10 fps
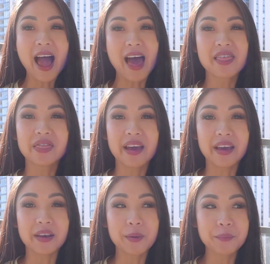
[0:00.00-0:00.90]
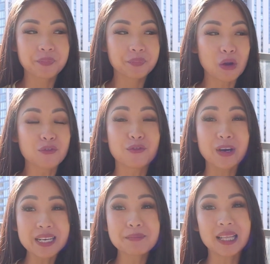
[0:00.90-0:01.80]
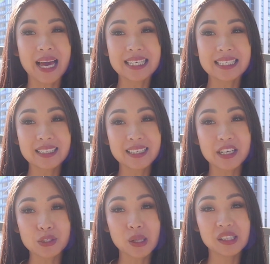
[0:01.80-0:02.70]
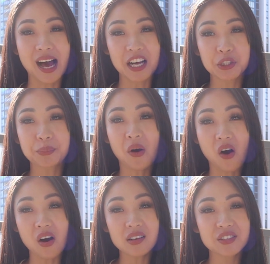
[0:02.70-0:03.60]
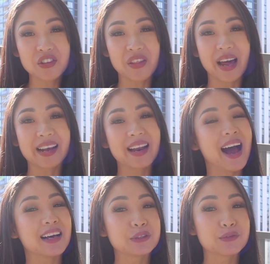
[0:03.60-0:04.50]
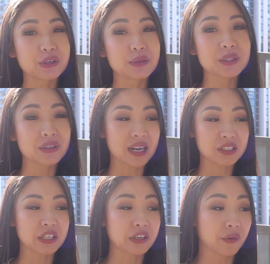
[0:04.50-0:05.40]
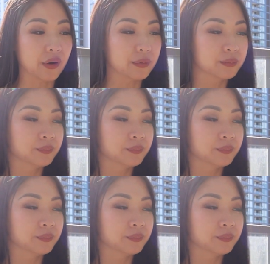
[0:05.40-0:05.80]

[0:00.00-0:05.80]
and then replant it into a larger pot so that it has room to actually grow.